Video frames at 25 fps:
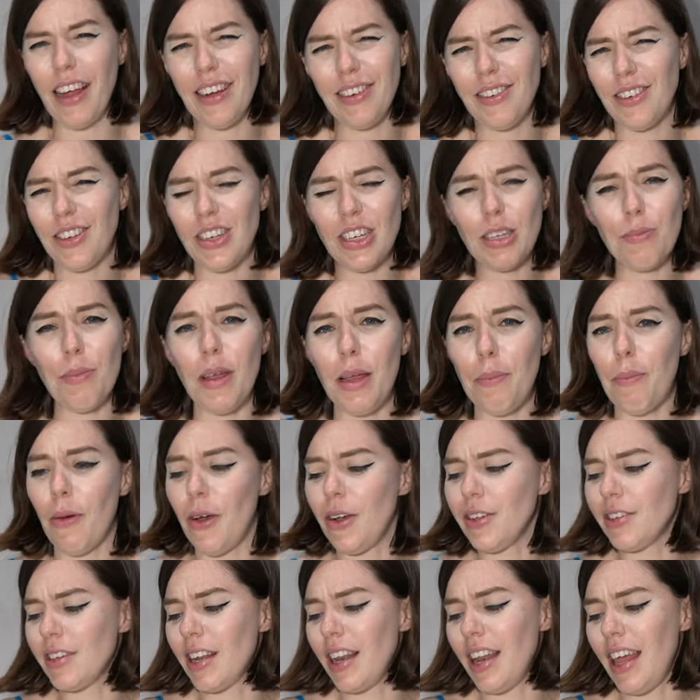Like, just me
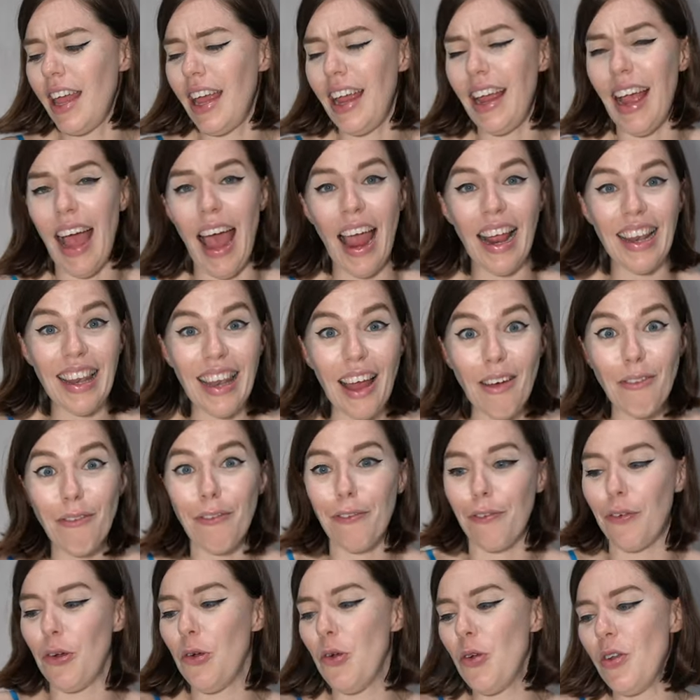personally, I love
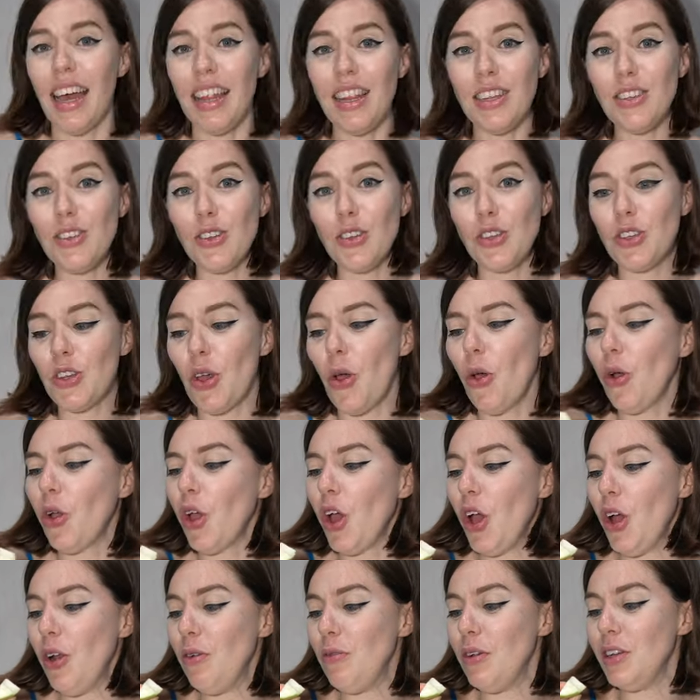fruit, and this is so
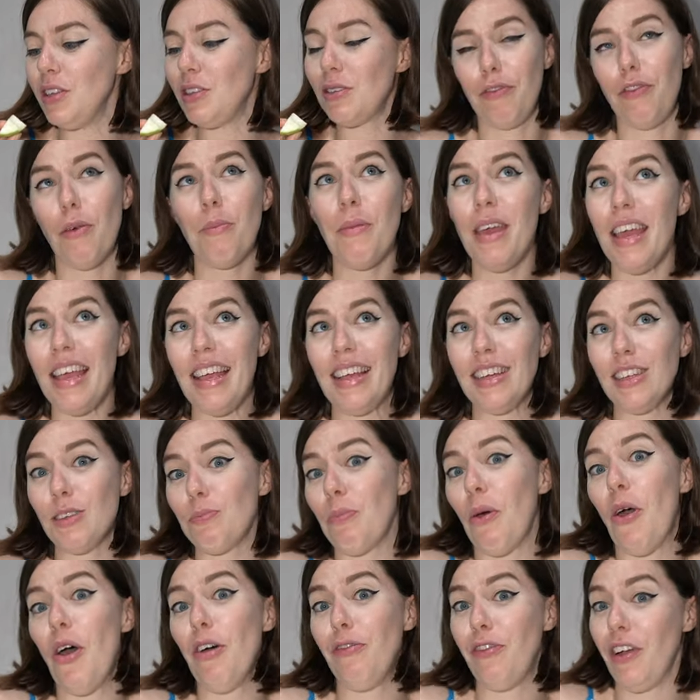good. It's, for me, it's
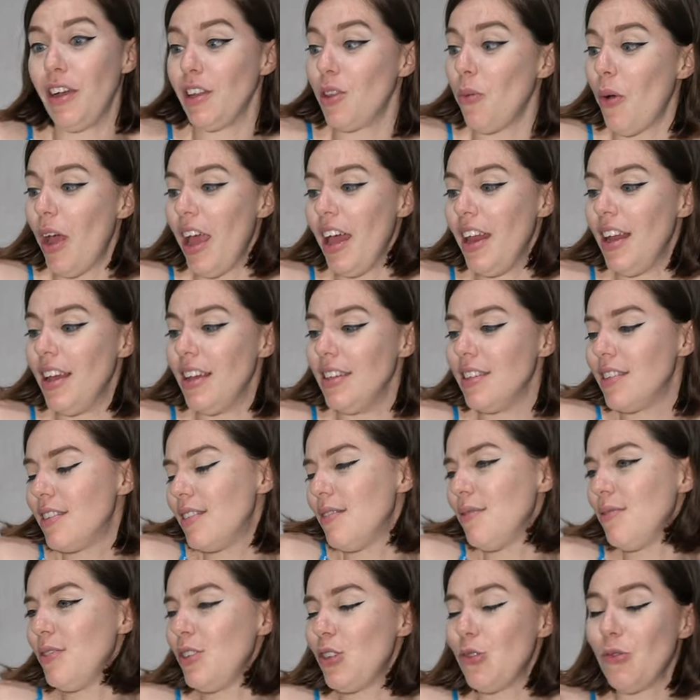perfect the way it is.
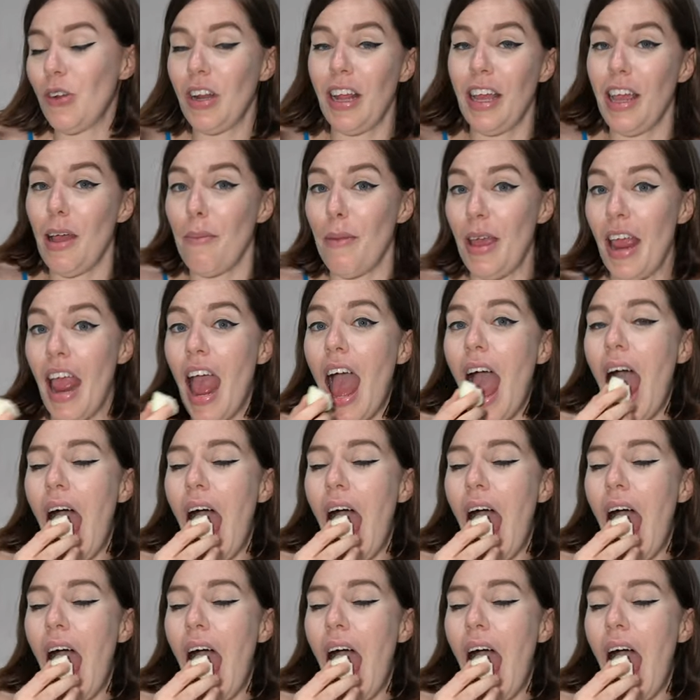It's really yummy.